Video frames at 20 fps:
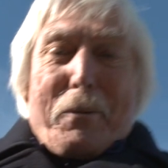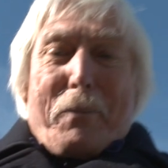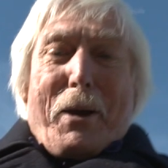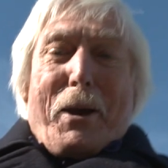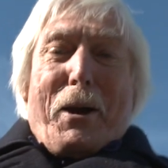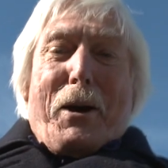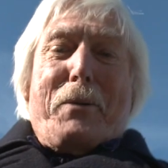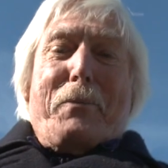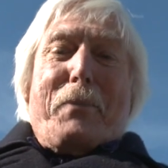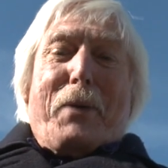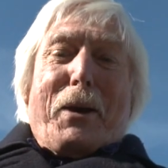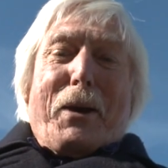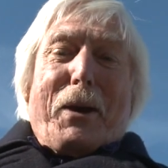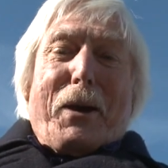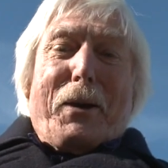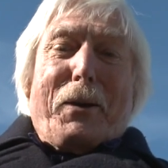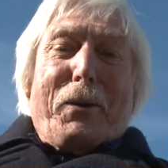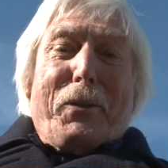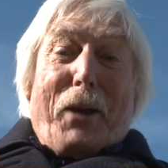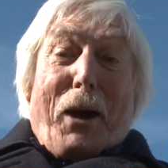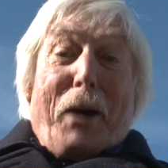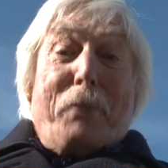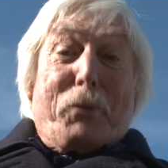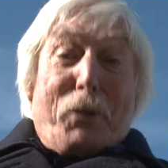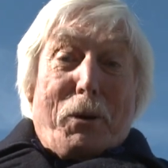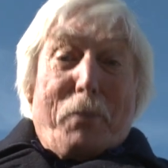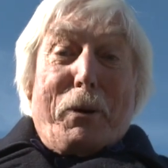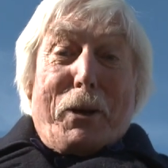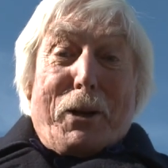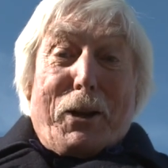behind me here that I'm going
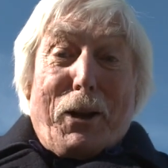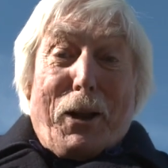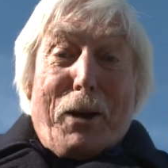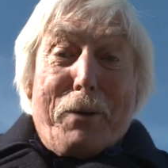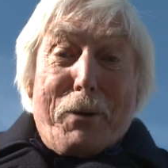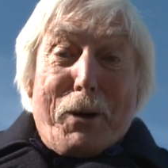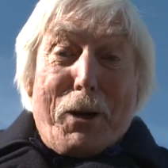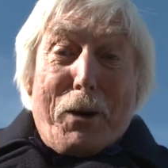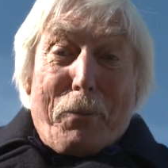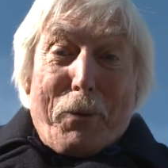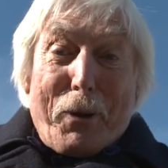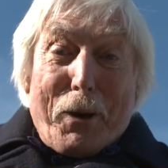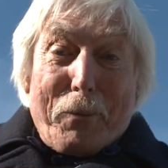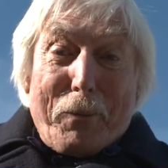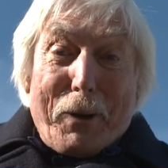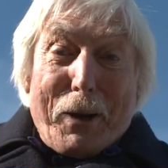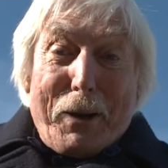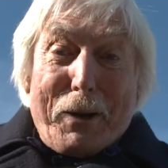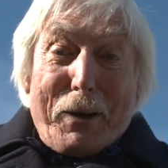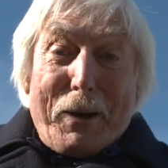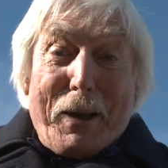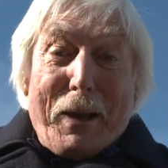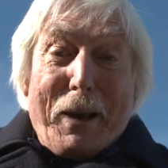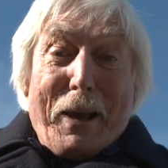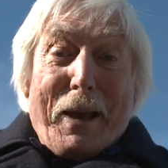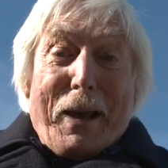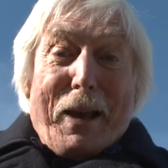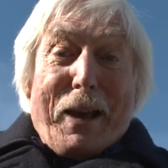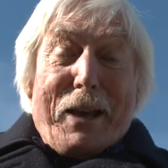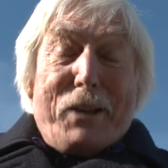to be climbing up in a minute
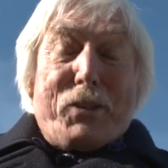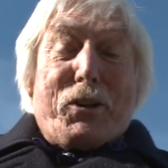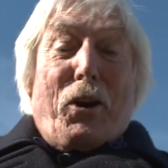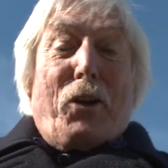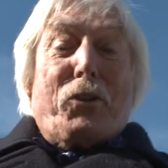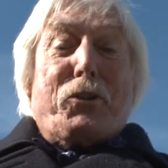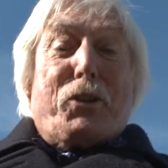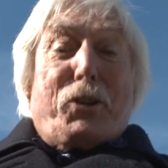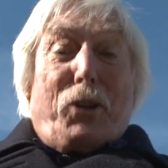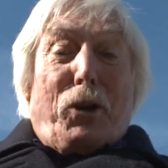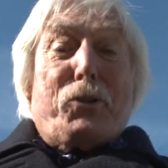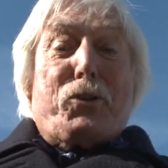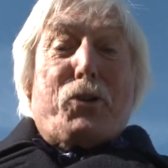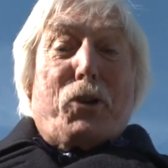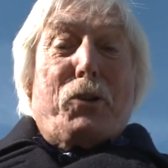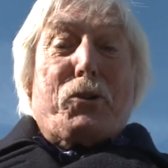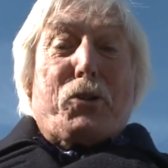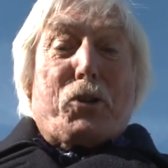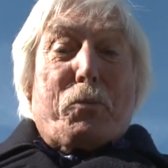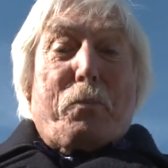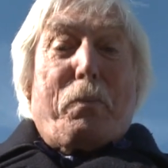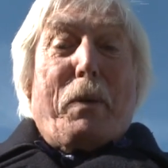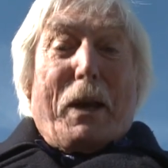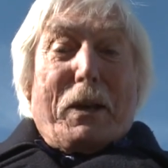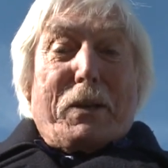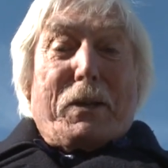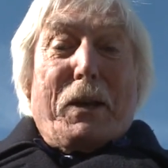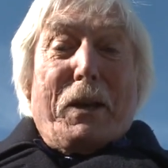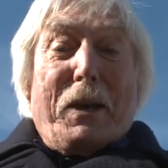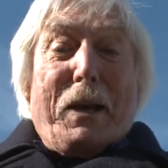is on Calshot
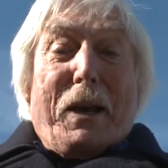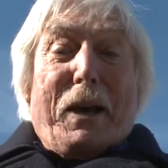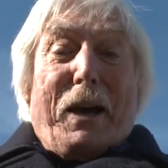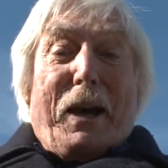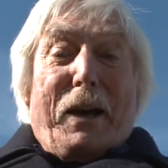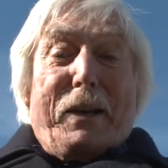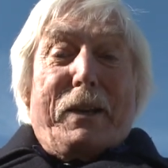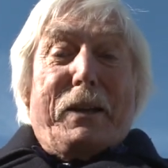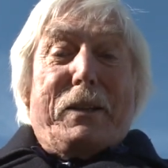Spit and